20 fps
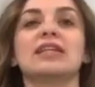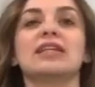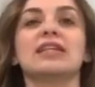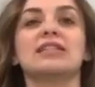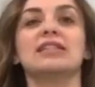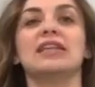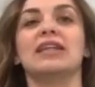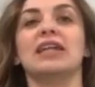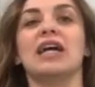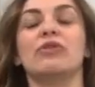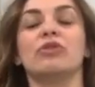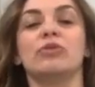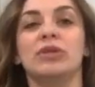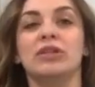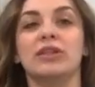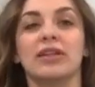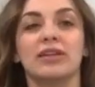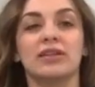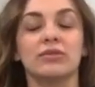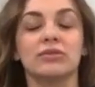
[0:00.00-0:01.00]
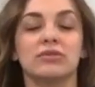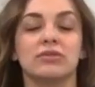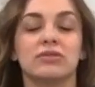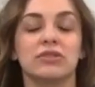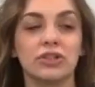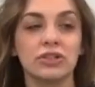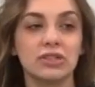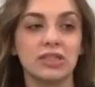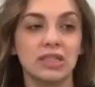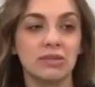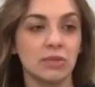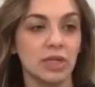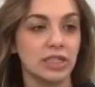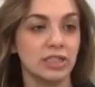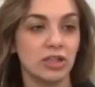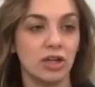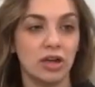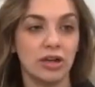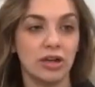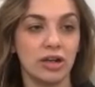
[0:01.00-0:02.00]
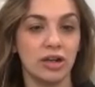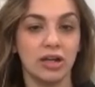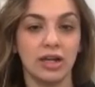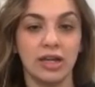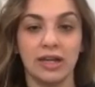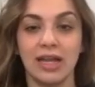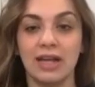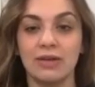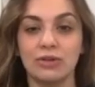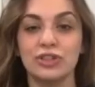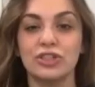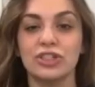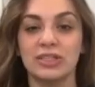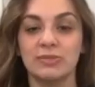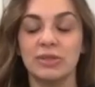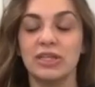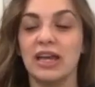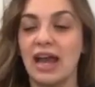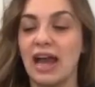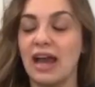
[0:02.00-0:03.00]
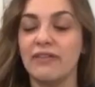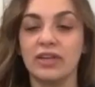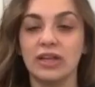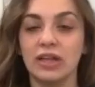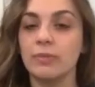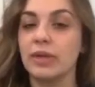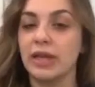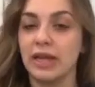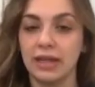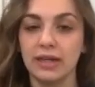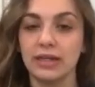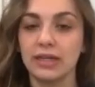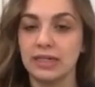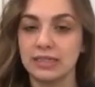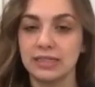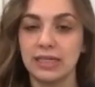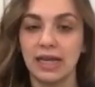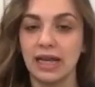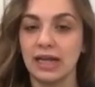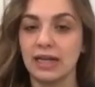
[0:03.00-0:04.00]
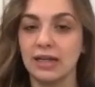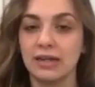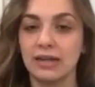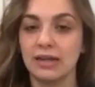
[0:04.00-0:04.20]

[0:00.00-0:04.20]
I said, I would be like nursing my daughter, and I would just be having a panic attack